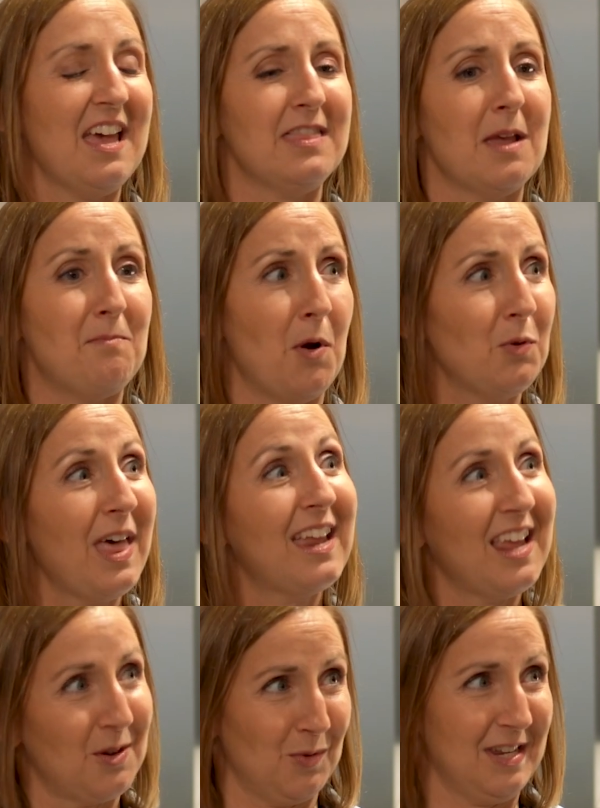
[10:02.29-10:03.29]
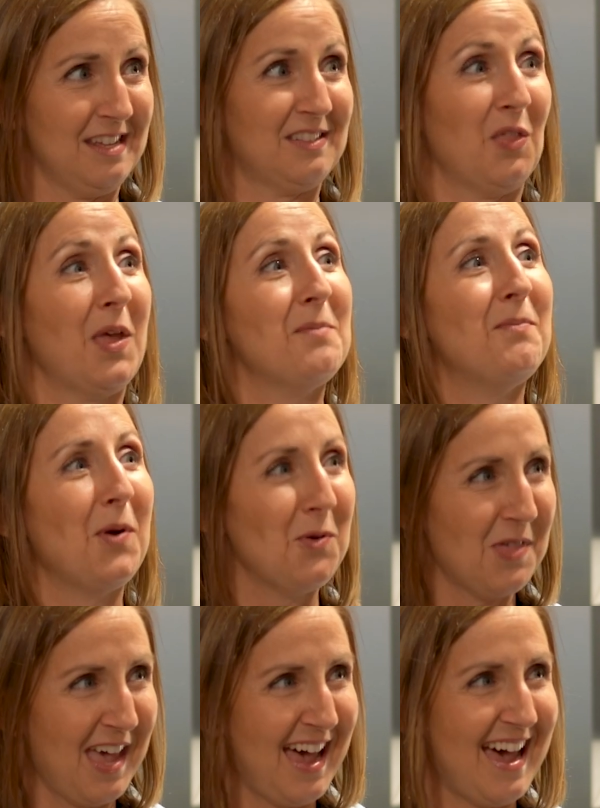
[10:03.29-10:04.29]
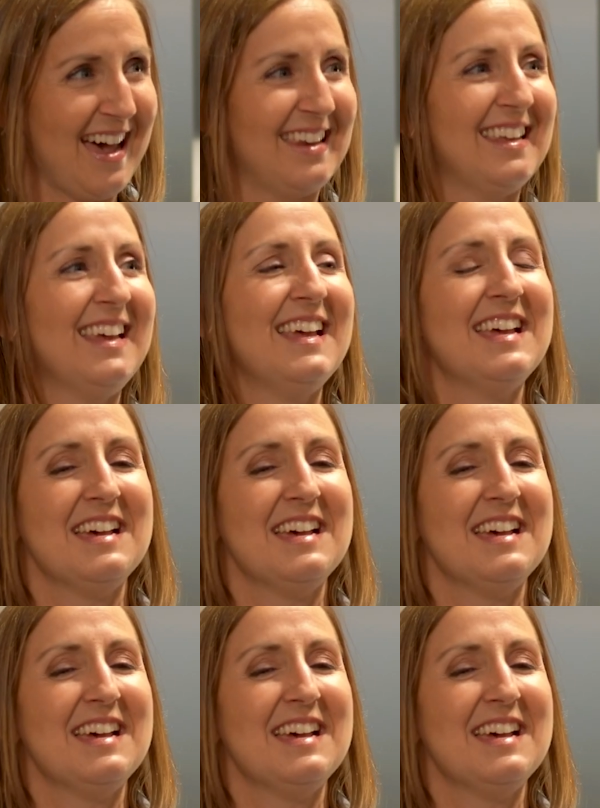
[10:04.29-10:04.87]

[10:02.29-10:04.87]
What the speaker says: and they both had equities, and they both had